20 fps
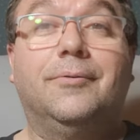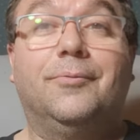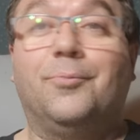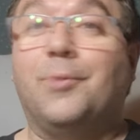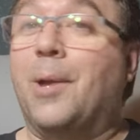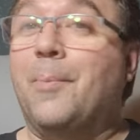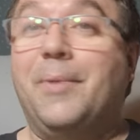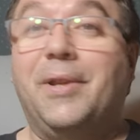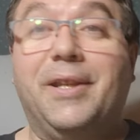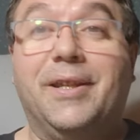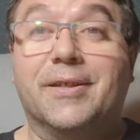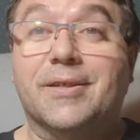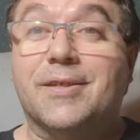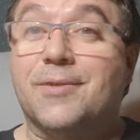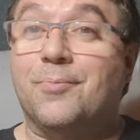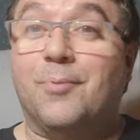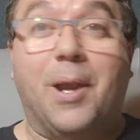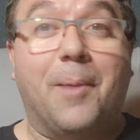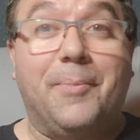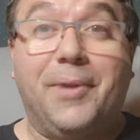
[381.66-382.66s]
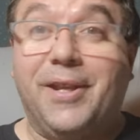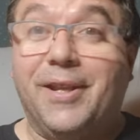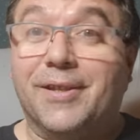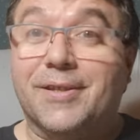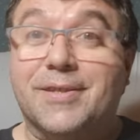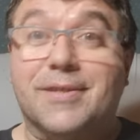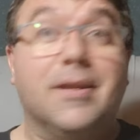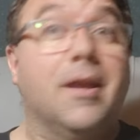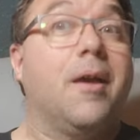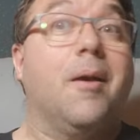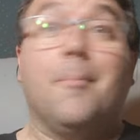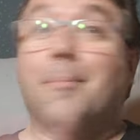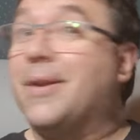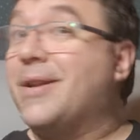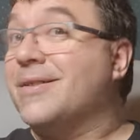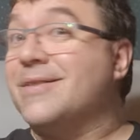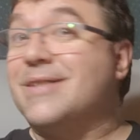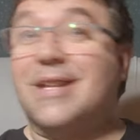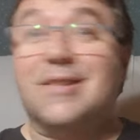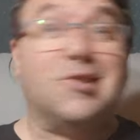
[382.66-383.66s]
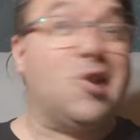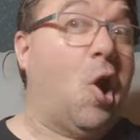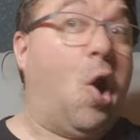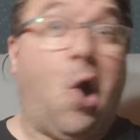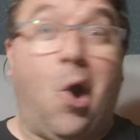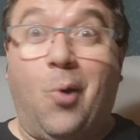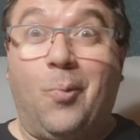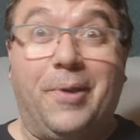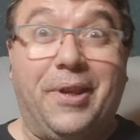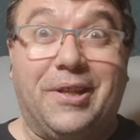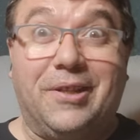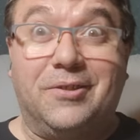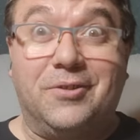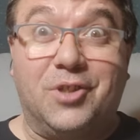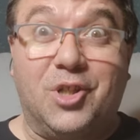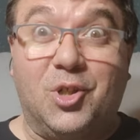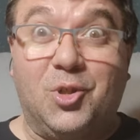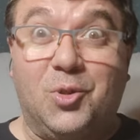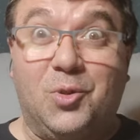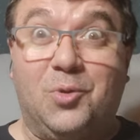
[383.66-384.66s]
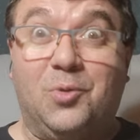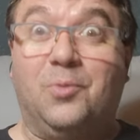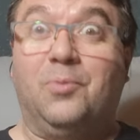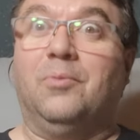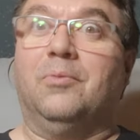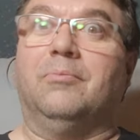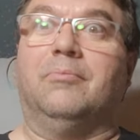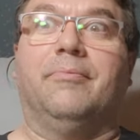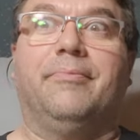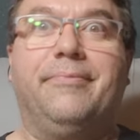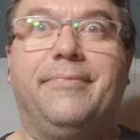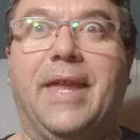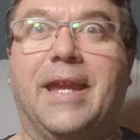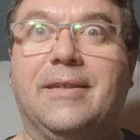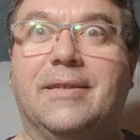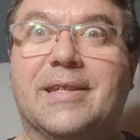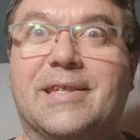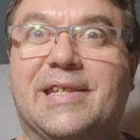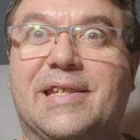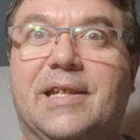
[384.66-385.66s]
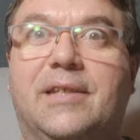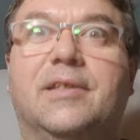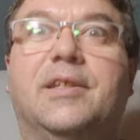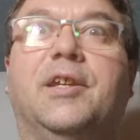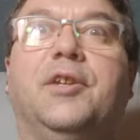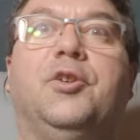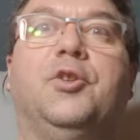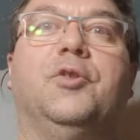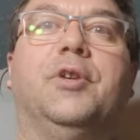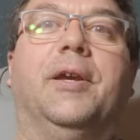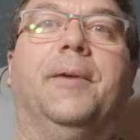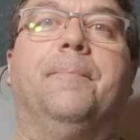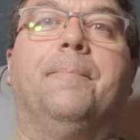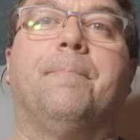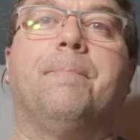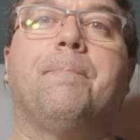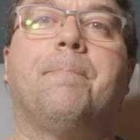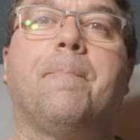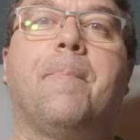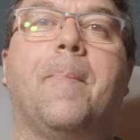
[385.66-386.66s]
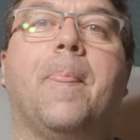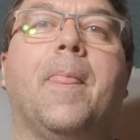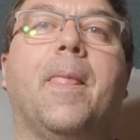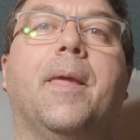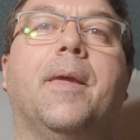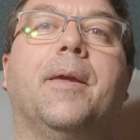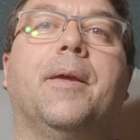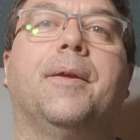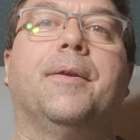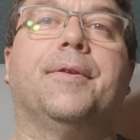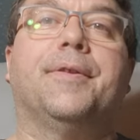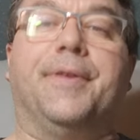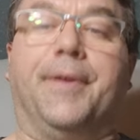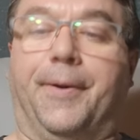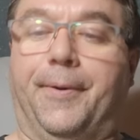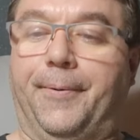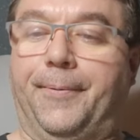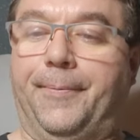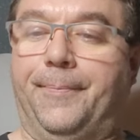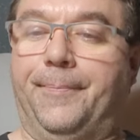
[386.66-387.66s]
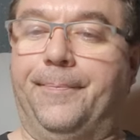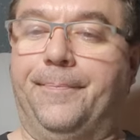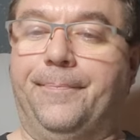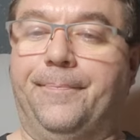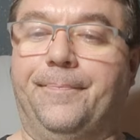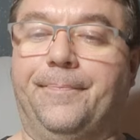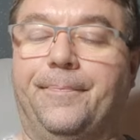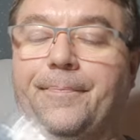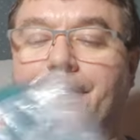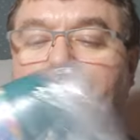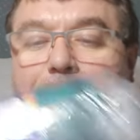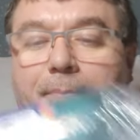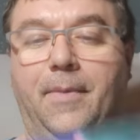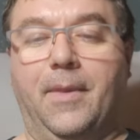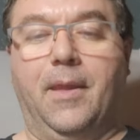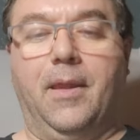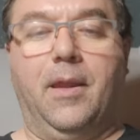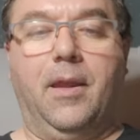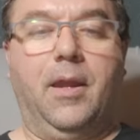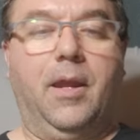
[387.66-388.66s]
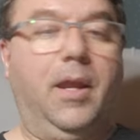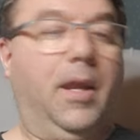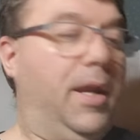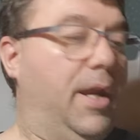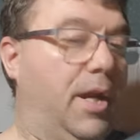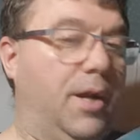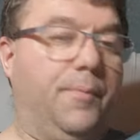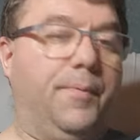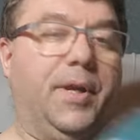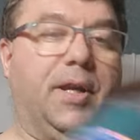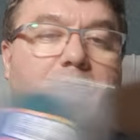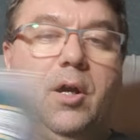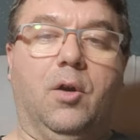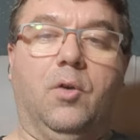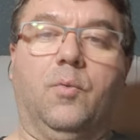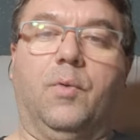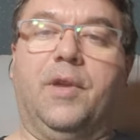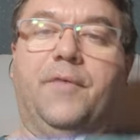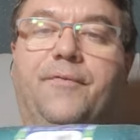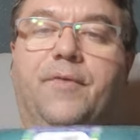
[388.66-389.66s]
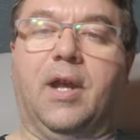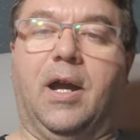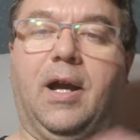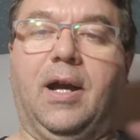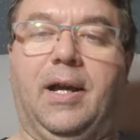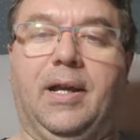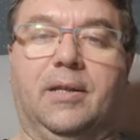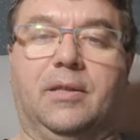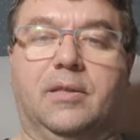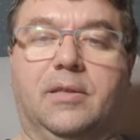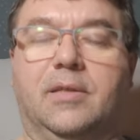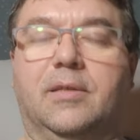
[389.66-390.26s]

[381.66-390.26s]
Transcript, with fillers: reminisce, reminisce, because that's all we can do. They discontinued it. So, here we go. We've got